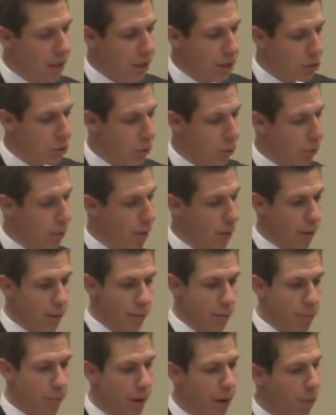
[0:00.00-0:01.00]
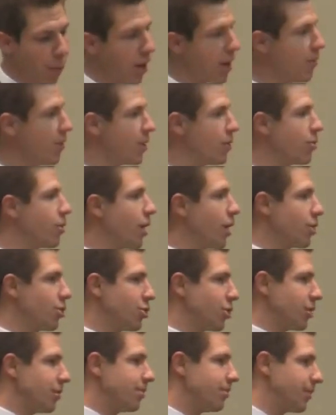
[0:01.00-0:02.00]
So, by way of
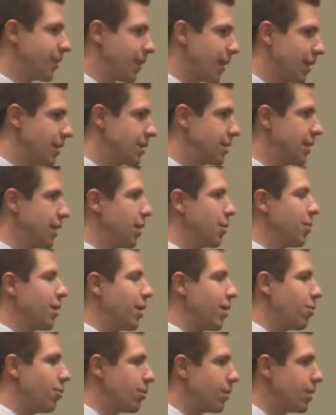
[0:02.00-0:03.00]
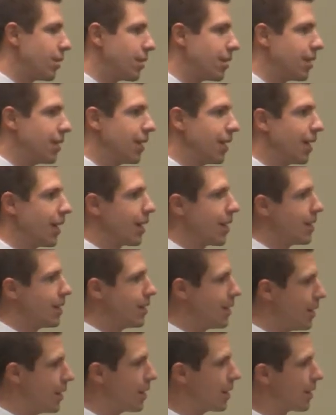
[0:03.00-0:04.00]
introduction, let's think about the
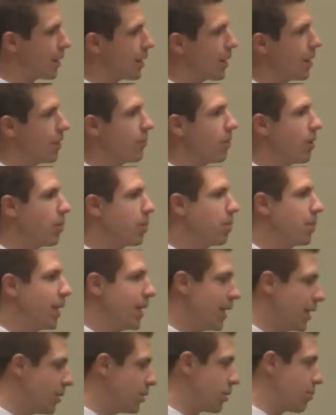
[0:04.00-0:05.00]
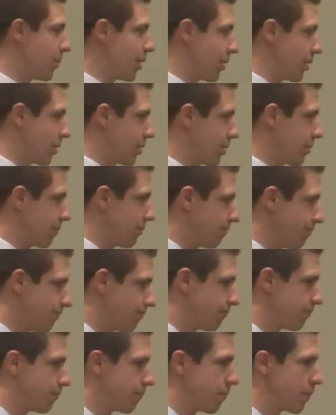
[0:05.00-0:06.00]
idea of appeasement.
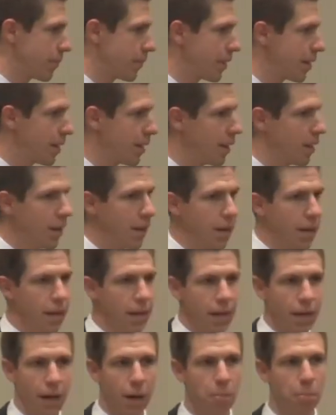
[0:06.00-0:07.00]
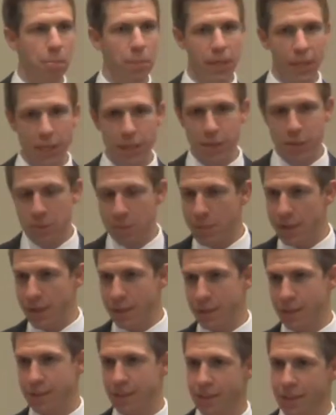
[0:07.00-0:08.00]

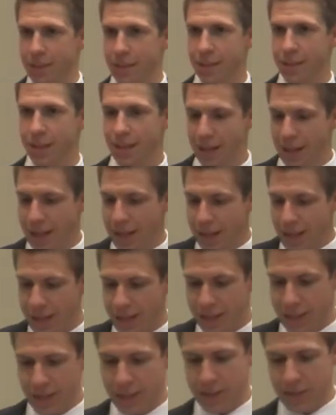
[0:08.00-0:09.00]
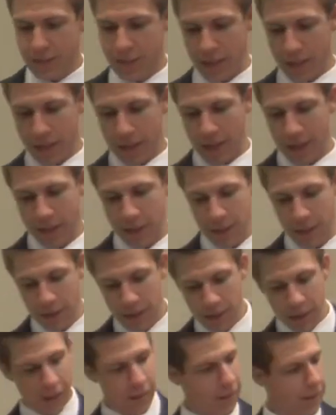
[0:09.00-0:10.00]
Appeasement is a,
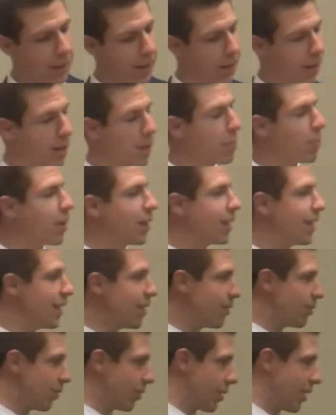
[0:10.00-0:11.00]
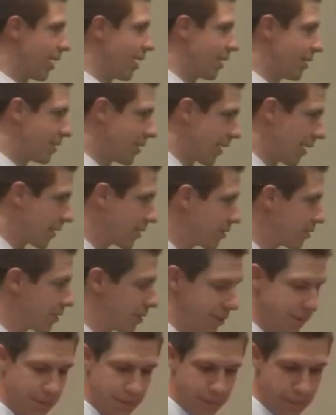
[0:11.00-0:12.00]
in the political context,